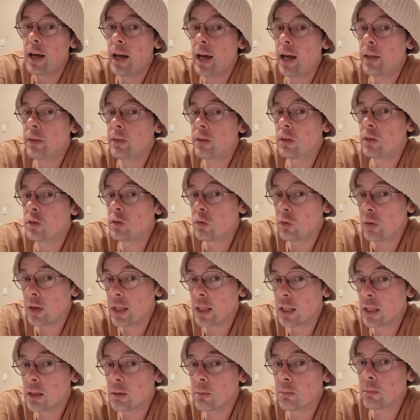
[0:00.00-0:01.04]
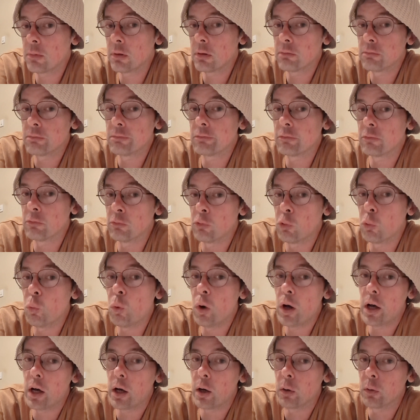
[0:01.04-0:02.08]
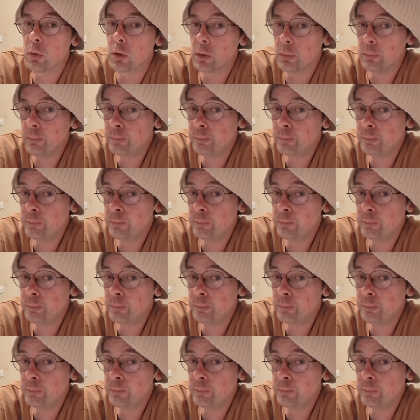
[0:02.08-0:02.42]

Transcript: and the dream world.